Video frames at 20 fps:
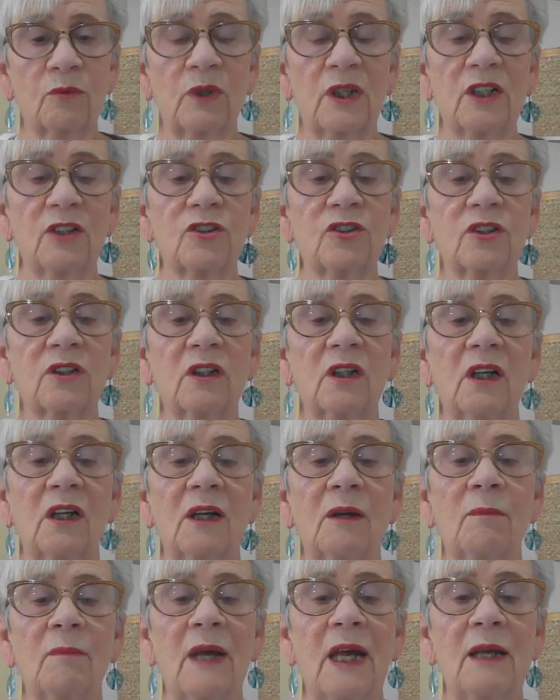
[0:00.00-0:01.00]
which
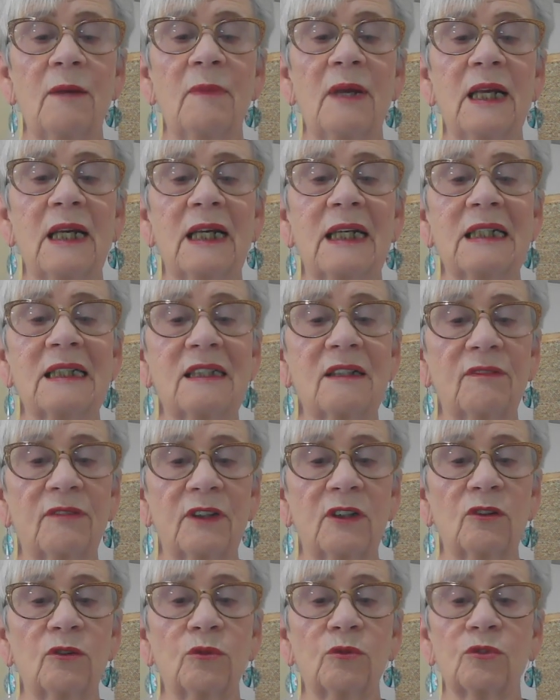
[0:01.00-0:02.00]
may make it
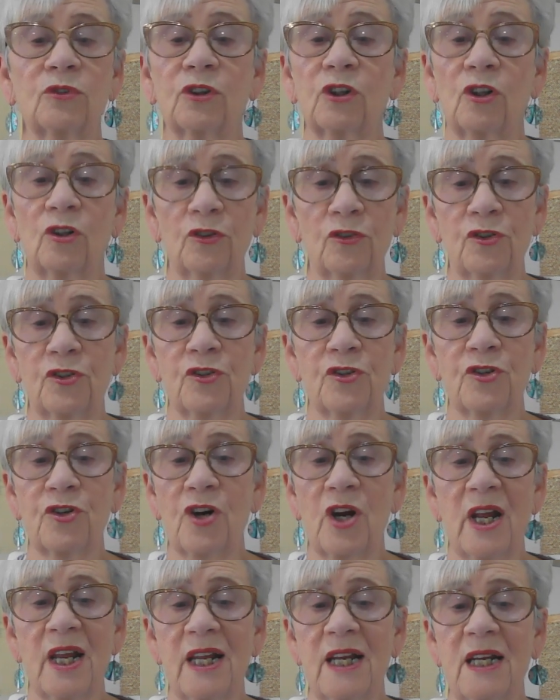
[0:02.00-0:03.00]
difficult to
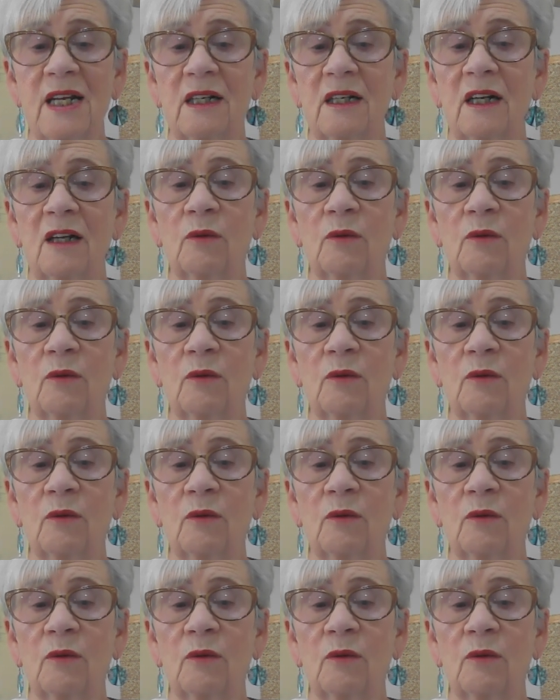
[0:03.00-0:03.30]
concentrate,